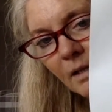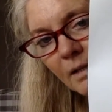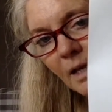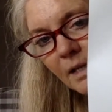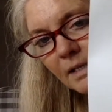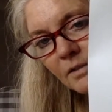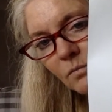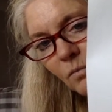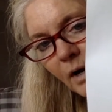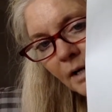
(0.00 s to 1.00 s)
That is
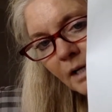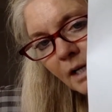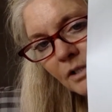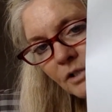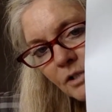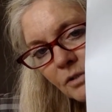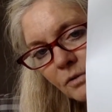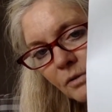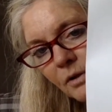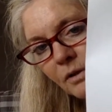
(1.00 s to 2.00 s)
1,
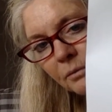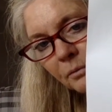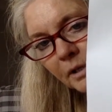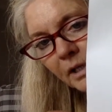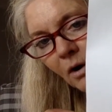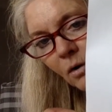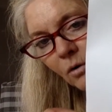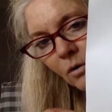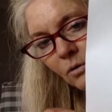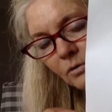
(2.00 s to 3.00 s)
2, 3
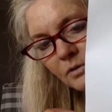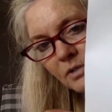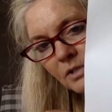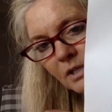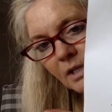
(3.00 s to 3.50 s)
holes,